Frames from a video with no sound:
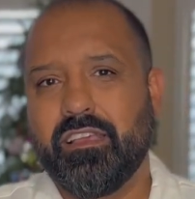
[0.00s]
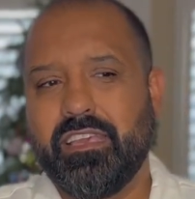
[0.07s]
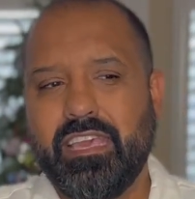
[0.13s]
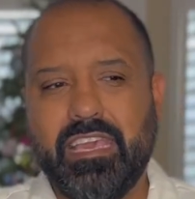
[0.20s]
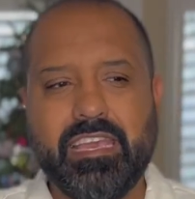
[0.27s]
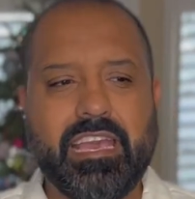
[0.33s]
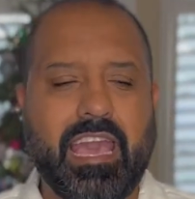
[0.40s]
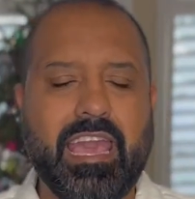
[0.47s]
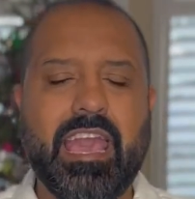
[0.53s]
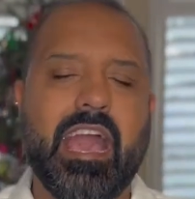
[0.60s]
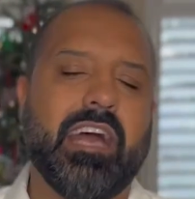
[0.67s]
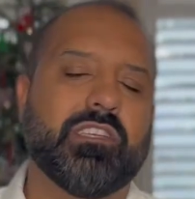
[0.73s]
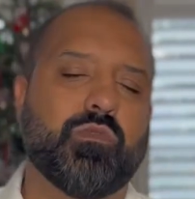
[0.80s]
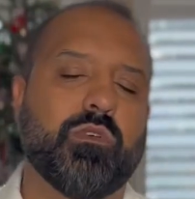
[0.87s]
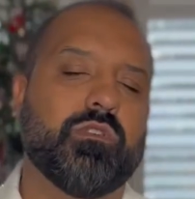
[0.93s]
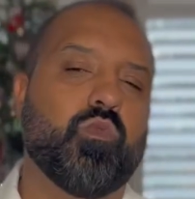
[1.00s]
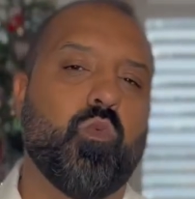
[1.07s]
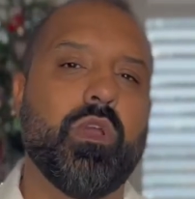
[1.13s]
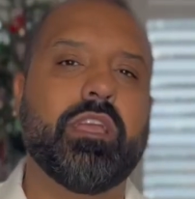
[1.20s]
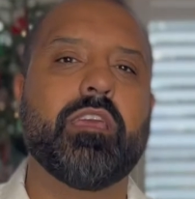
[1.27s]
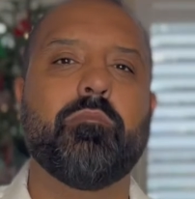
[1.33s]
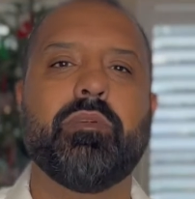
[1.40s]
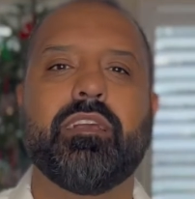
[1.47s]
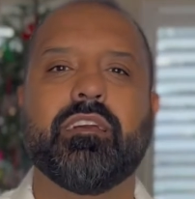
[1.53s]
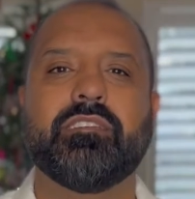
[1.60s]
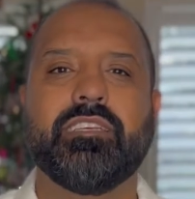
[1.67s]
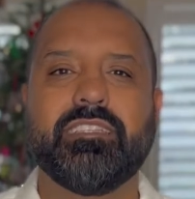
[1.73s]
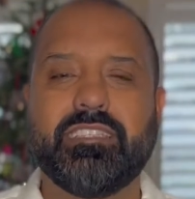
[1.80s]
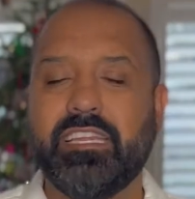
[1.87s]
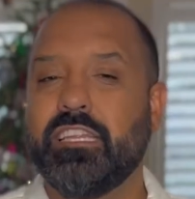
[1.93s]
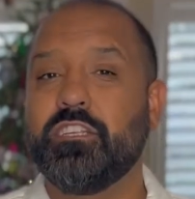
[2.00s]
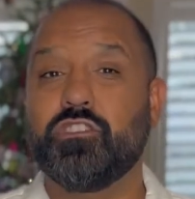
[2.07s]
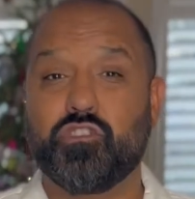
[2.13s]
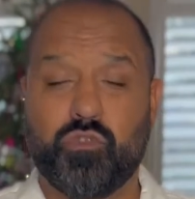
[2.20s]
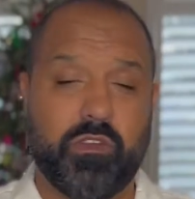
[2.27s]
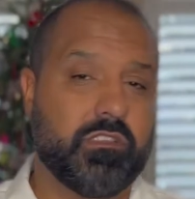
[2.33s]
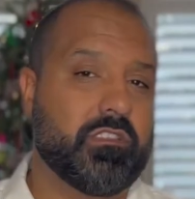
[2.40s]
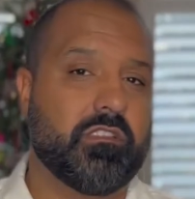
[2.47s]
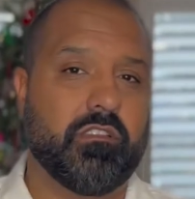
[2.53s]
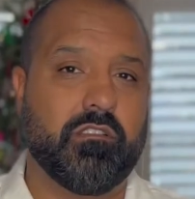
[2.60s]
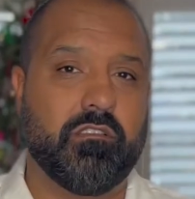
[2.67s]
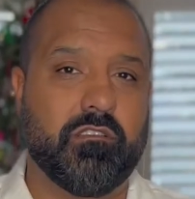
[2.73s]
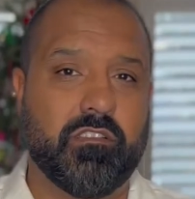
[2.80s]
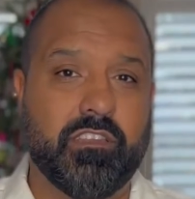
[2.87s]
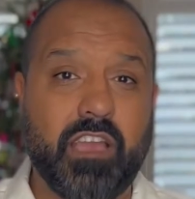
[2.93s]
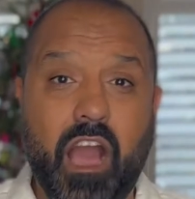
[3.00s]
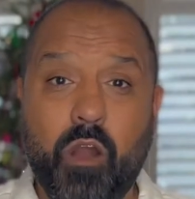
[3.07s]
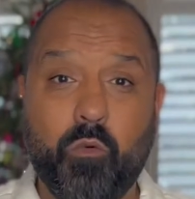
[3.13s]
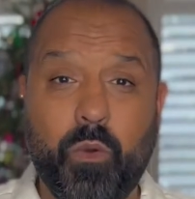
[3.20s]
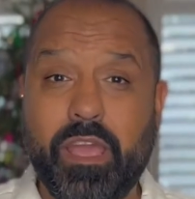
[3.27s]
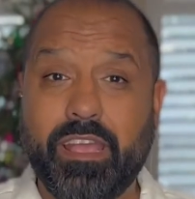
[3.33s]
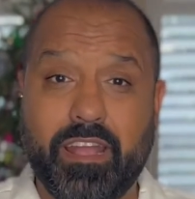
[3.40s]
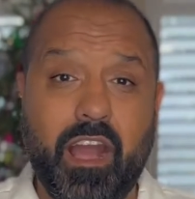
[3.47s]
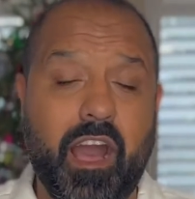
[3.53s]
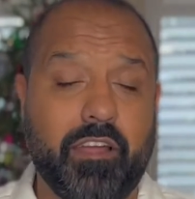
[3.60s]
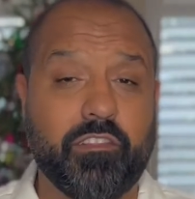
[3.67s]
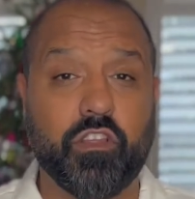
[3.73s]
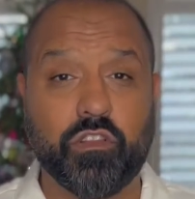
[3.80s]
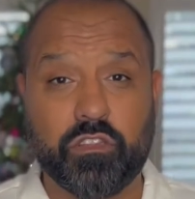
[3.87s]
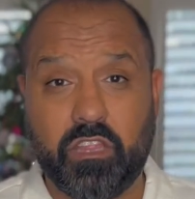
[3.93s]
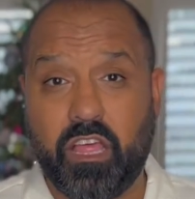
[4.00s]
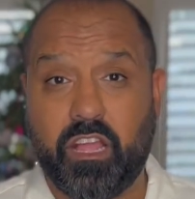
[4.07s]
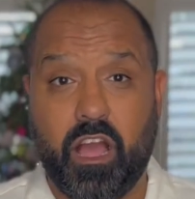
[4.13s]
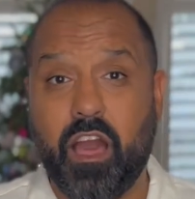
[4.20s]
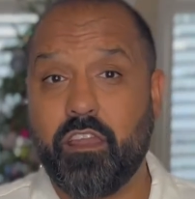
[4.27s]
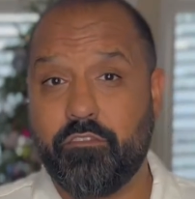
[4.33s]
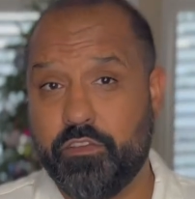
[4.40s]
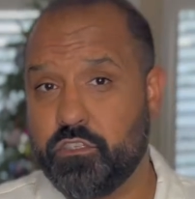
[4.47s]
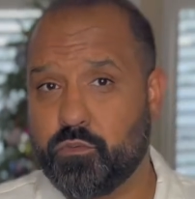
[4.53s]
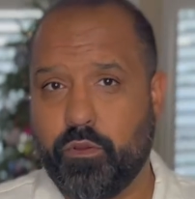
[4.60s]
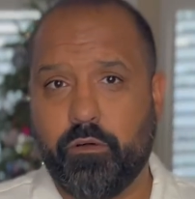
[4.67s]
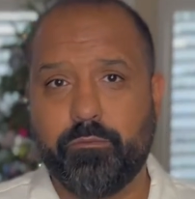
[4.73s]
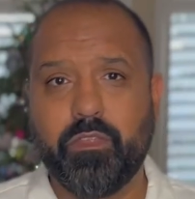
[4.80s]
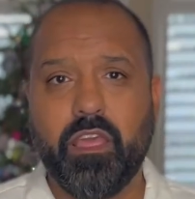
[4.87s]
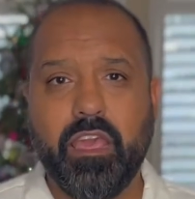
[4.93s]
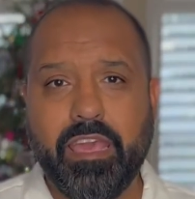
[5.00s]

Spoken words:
King Ahaz was wicked because he didn't trust Yahweh God, the God of Israel.